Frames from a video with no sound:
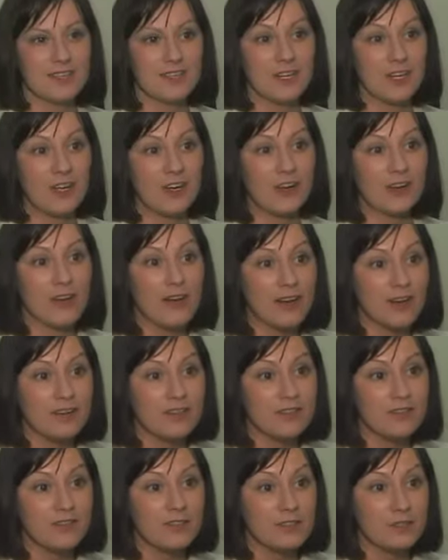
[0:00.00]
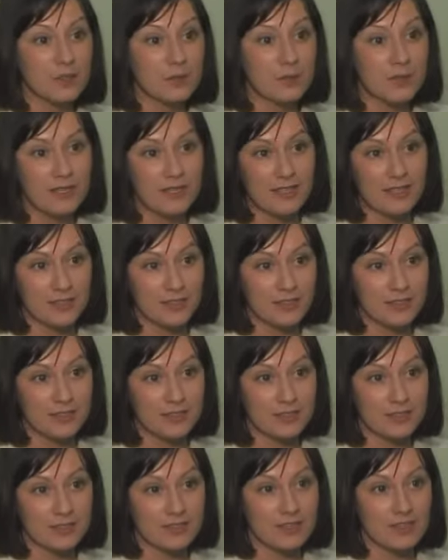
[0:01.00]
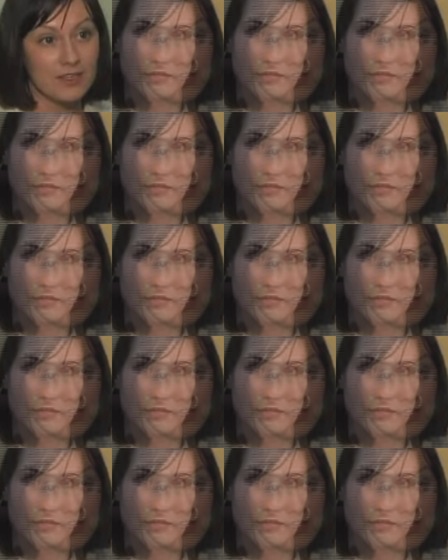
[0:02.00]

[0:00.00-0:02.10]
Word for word: incorrect for so many years?